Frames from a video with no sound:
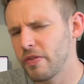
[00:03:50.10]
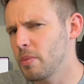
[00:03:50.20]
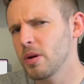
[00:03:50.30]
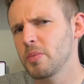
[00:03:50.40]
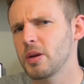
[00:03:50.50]
if
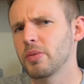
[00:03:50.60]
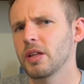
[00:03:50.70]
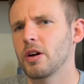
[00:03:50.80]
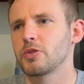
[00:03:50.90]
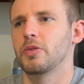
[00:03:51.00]
I'm going to be
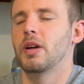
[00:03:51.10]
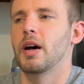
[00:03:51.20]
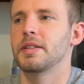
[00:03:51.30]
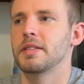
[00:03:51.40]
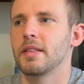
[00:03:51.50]
completely honest with you
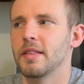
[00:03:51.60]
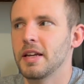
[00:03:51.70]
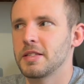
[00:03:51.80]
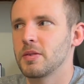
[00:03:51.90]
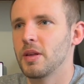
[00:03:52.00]
guys,
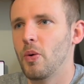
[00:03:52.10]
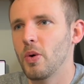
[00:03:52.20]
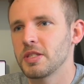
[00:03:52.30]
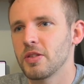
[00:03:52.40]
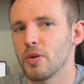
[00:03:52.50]
that
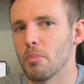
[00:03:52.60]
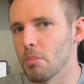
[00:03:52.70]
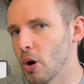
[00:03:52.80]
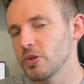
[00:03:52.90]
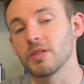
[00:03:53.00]
wasn't the
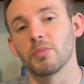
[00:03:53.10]
most